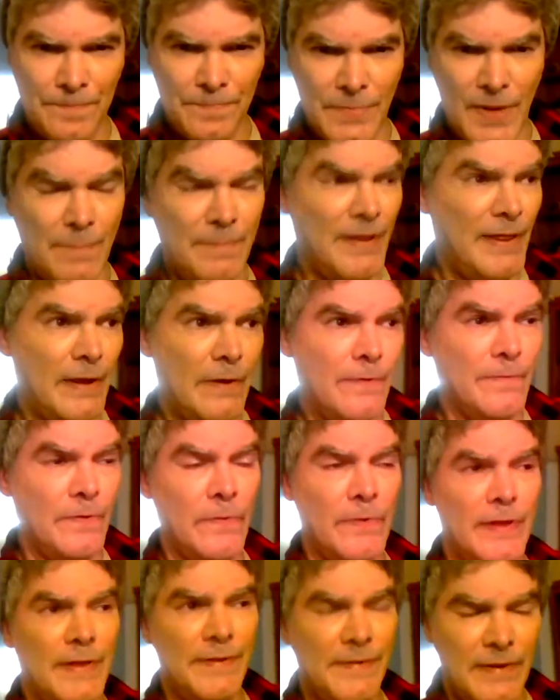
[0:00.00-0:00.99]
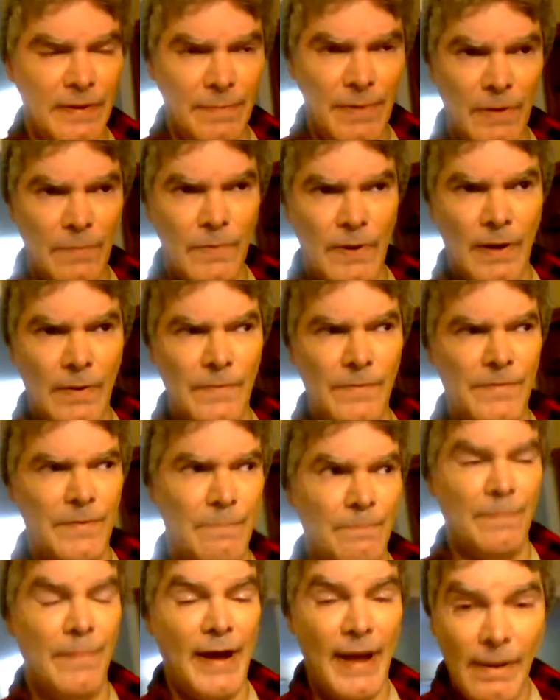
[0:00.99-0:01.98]
I mean, they were doing this to me when I was
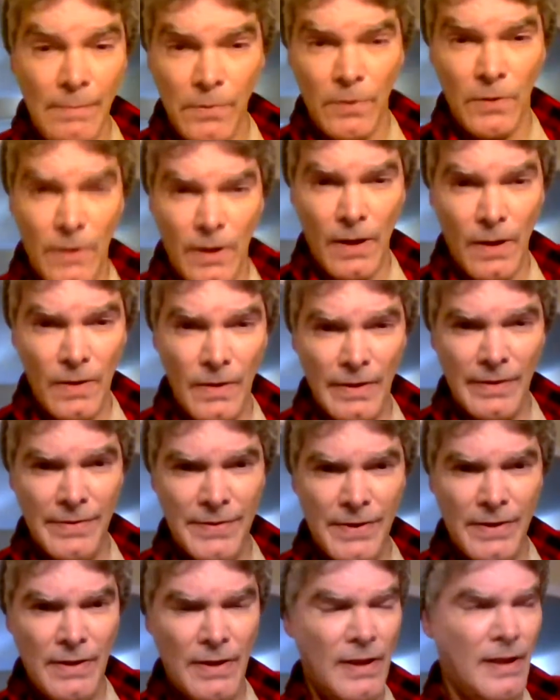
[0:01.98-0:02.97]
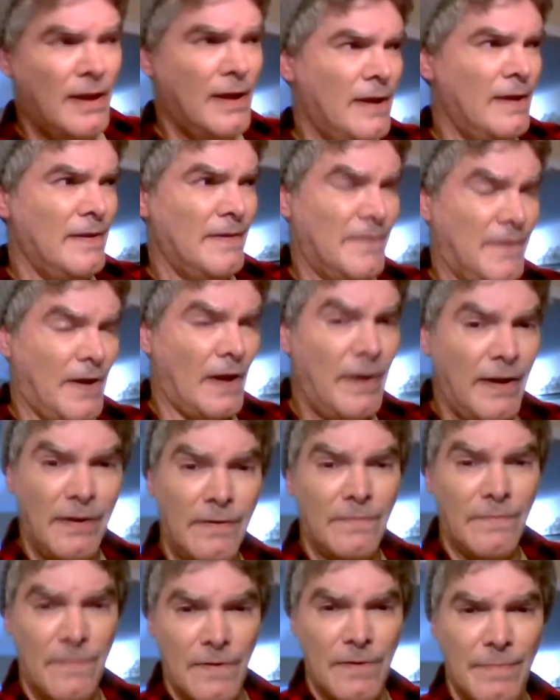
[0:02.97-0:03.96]
in Bible college, studying
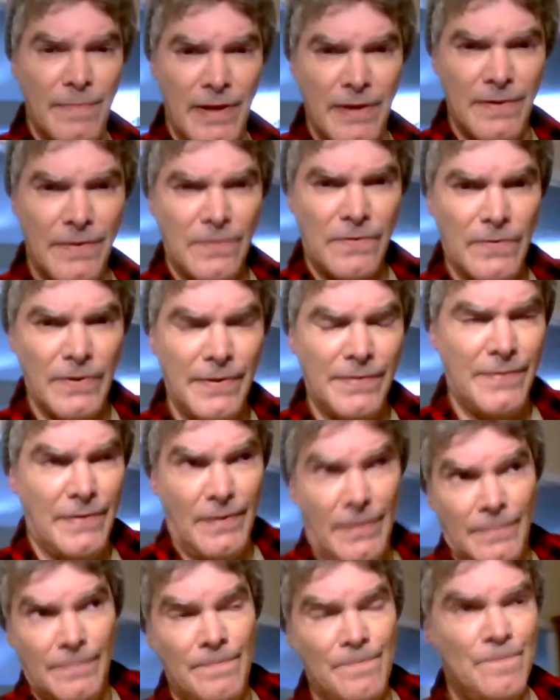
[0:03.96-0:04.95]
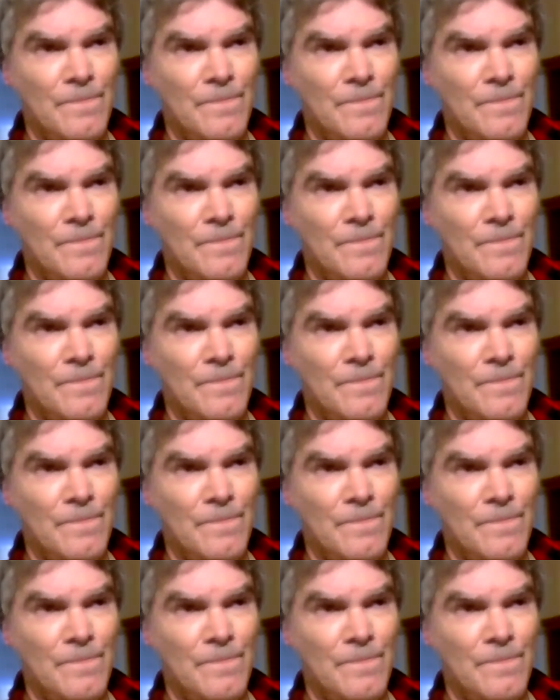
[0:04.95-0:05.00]
for the ministry. So